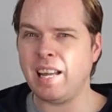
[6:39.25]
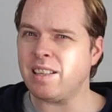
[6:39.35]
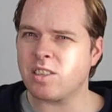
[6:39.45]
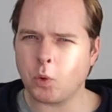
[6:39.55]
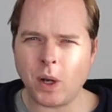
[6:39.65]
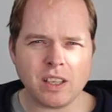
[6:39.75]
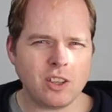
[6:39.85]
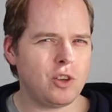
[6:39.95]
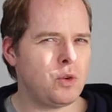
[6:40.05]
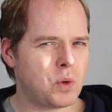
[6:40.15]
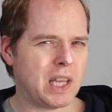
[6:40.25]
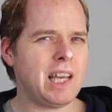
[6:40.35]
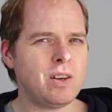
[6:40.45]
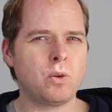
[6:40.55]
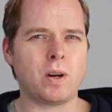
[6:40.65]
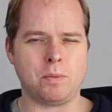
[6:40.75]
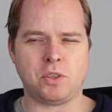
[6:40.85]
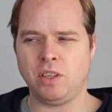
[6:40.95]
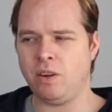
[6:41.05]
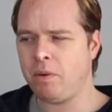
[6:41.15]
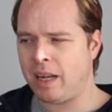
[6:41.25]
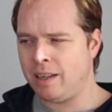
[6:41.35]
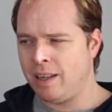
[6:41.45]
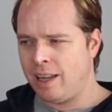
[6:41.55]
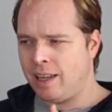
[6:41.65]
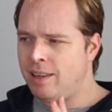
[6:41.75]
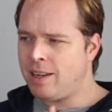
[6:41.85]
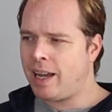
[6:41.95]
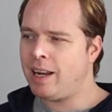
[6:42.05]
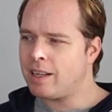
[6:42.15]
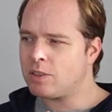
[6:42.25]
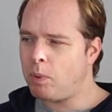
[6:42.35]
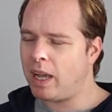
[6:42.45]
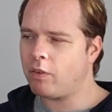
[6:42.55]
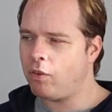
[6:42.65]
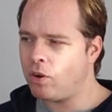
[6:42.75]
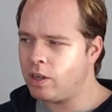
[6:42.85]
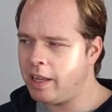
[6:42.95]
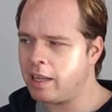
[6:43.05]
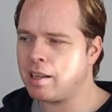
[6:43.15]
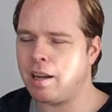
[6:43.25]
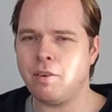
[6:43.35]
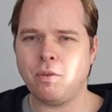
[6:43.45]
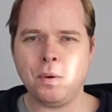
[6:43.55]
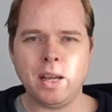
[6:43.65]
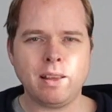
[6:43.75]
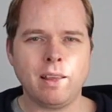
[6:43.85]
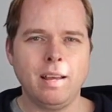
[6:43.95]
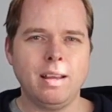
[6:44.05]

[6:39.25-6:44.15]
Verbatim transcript: It's 22 kilograms, you know, and you can expect for that kind of weight